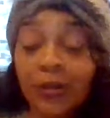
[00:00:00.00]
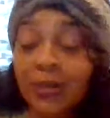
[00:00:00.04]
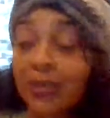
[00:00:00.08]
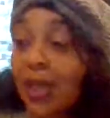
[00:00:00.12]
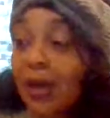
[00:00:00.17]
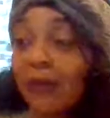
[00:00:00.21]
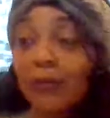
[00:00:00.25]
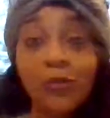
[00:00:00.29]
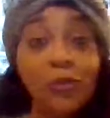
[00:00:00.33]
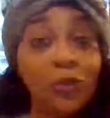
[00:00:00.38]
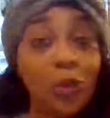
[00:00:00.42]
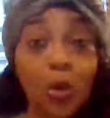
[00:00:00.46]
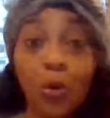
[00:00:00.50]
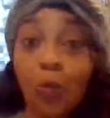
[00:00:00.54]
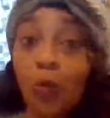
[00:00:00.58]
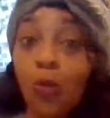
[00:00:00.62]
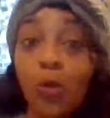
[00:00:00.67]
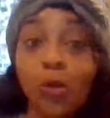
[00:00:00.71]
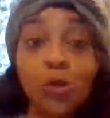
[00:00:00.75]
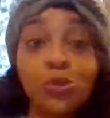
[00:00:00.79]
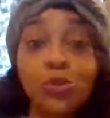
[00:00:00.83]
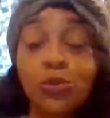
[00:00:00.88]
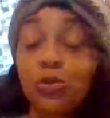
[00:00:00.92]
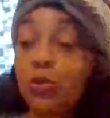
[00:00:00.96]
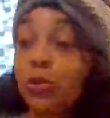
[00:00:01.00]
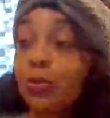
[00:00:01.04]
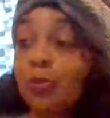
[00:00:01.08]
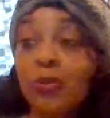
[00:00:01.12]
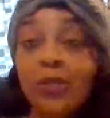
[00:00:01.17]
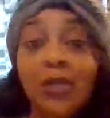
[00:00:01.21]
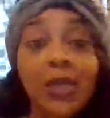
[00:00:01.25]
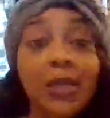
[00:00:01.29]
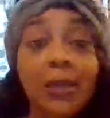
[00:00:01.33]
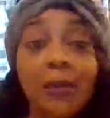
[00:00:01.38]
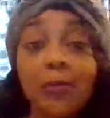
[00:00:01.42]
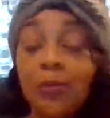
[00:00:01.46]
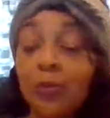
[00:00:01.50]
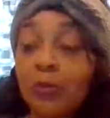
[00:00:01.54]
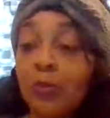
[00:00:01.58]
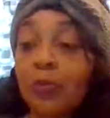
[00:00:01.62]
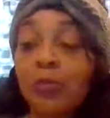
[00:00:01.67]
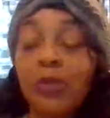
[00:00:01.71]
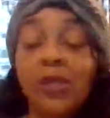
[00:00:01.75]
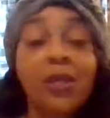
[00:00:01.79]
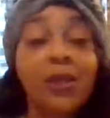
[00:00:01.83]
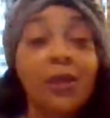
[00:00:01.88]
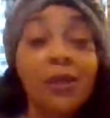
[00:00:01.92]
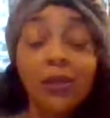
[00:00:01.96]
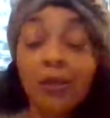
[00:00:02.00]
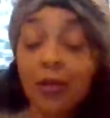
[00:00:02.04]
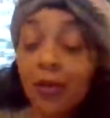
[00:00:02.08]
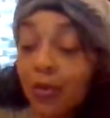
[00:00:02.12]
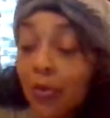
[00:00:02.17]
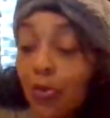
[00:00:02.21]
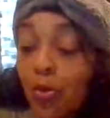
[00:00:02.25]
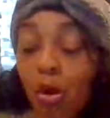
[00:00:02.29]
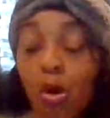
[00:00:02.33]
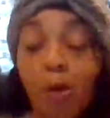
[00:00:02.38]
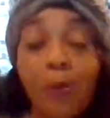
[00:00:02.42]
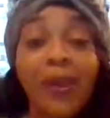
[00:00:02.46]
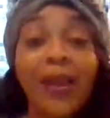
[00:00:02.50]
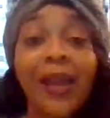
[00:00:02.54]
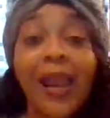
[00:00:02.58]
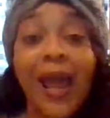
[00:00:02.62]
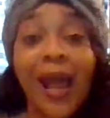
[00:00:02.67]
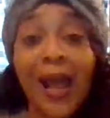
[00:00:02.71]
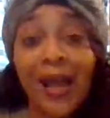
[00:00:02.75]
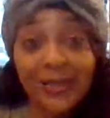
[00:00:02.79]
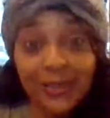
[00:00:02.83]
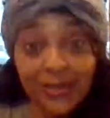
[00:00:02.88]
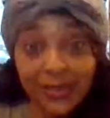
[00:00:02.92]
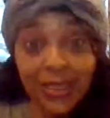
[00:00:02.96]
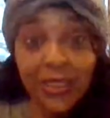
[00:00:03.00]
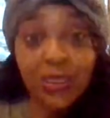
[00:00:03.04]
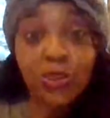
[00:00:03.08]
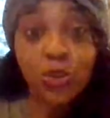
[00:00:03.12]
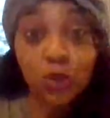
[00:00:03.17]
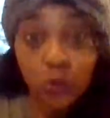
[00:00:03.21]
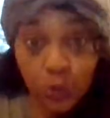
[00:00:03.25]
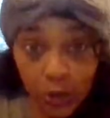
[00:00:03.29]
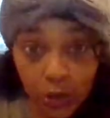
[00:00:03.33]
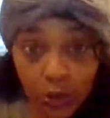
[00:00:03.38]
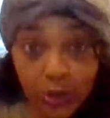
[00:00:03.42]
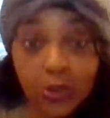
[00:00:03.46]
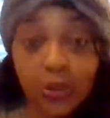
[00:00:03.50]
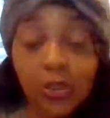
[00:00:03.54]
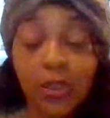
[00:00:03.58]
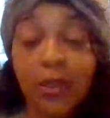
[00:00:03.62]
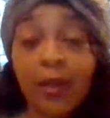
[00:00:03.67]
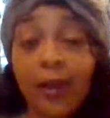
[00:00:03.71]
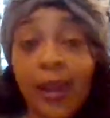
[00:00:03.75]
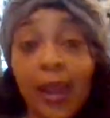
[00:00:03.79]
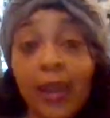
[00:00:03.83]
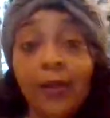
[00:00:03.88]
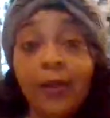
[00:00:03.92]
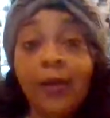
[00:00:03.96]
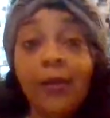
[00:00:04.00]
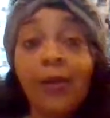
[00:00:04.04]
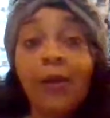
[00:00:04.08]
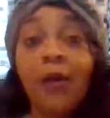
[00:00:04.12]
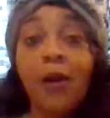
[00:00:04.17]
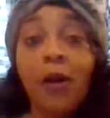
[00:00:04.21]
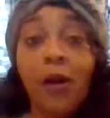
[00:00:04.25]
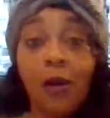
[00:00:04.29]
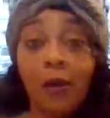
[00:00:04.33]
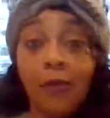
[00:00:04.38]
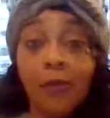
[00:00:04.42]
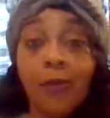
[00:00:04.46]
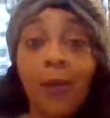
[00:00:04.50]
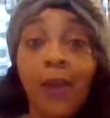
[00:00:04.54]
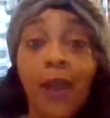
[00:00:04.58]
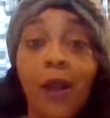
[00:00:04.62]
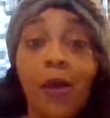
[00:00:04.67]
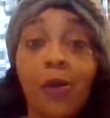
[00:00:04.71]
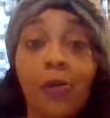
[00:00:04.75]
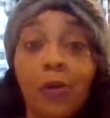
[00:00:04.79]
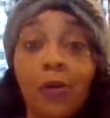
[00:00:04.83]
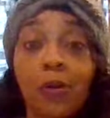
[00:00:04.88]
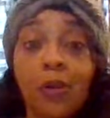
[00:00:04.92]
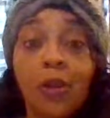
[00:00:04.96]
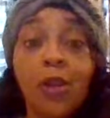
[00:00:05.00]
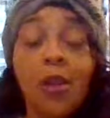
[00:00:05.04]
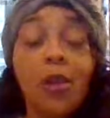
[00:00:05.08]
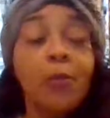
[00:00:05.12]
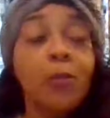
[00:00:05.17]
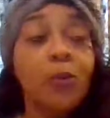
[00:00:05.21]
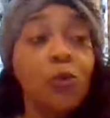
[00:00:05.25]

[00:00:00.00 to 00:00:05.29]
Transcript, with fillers: Devil don't want you to be able to be normalized in, into your light of power.